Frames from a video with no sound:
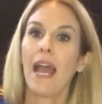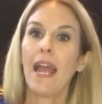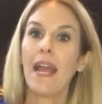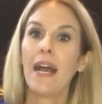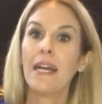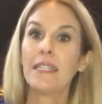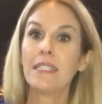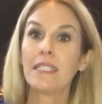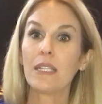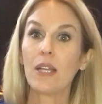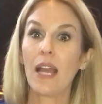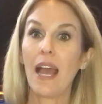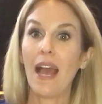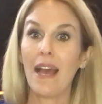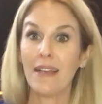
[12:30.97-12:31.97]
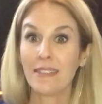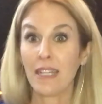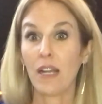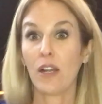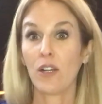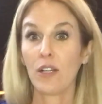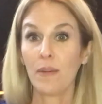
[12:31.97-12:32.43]
And as
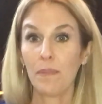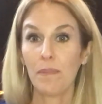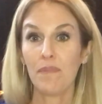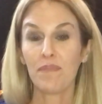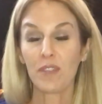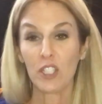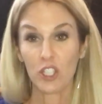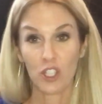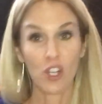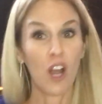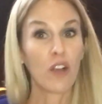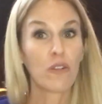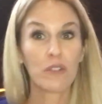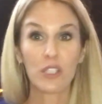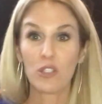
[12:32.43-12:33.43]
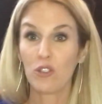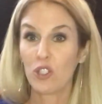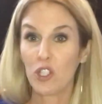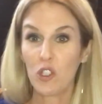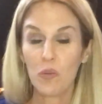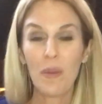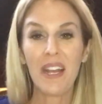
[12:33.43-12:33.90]
our chakras are
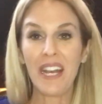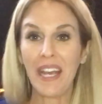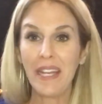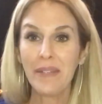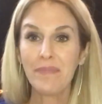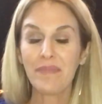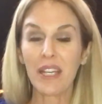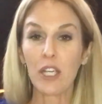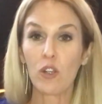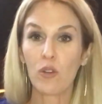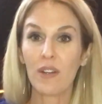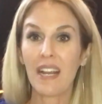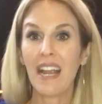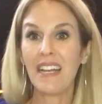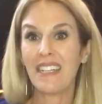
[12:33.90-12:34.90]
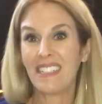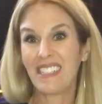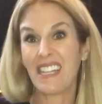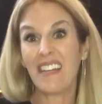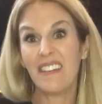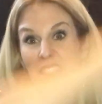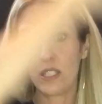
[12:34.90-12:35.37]
spinning and creating,
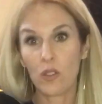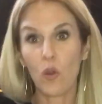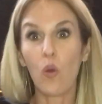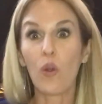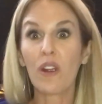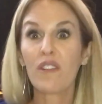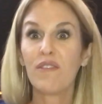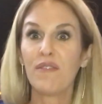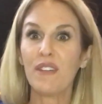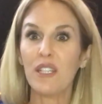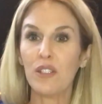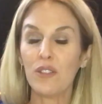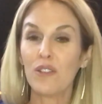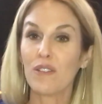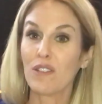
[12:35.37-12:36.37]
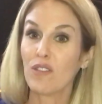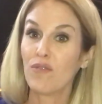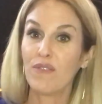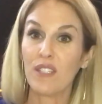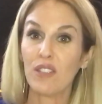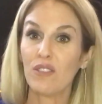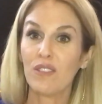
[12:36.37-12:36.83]
say, this auric field or this
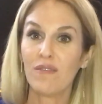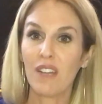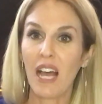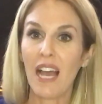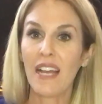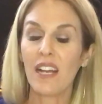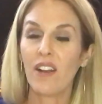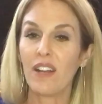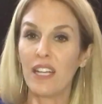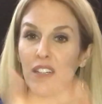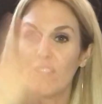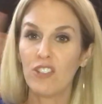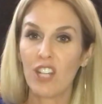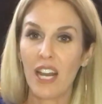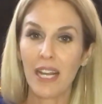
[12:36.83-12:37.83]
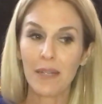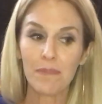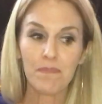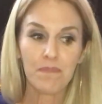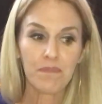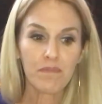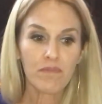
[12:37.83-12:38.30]
field of light, our
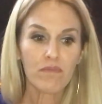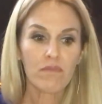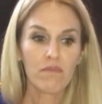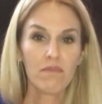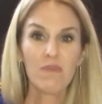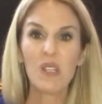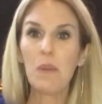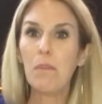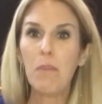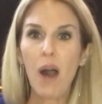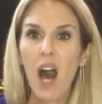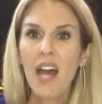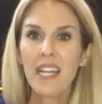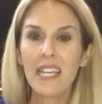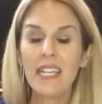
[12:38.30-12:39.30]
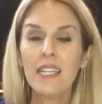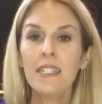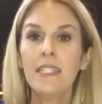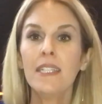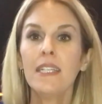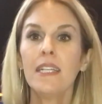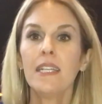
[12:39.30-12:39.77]
energetic body,
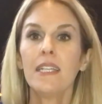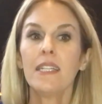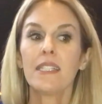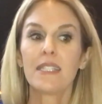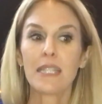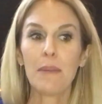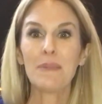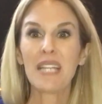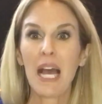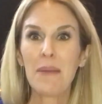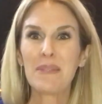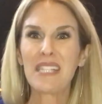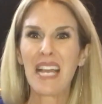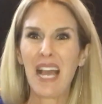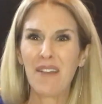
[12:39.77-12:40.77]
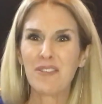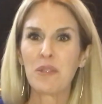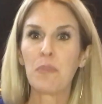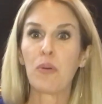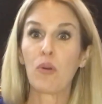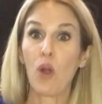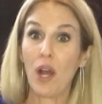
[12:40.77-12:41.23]
sometimes they have to
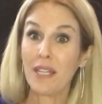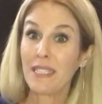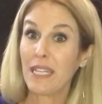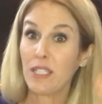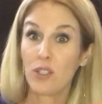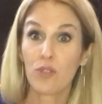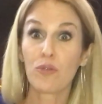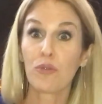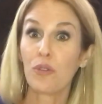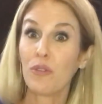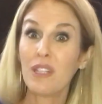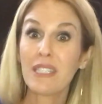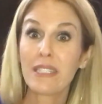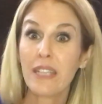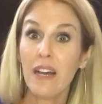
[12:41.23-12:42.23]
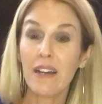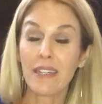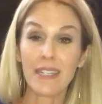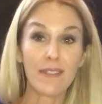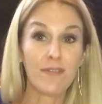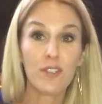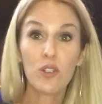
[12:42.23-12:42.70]
process through this
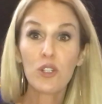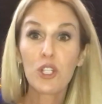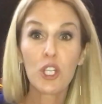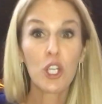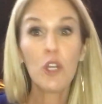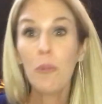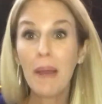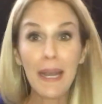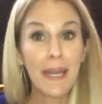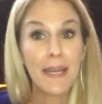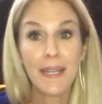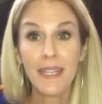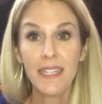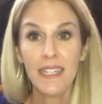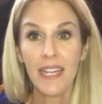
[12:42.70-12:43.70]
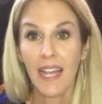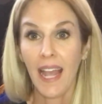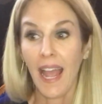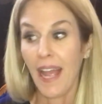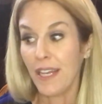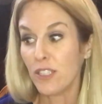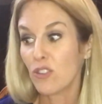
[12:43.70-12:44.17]
gunk. If you're human
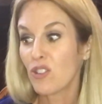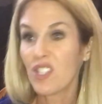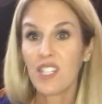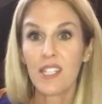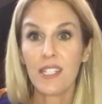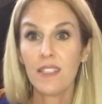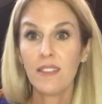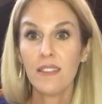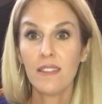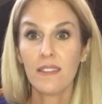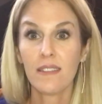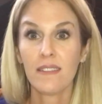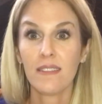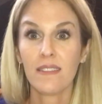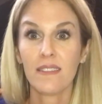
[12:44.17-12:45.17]
and you're still